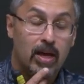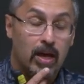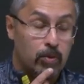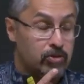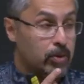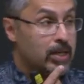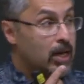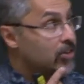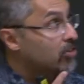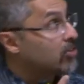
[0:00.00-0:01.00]
And what's really
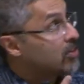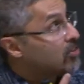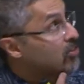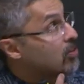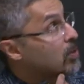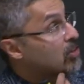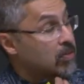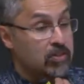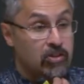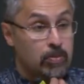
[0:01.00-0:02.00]
nice is that this is a
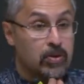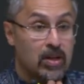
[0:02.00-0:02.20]
relatively simple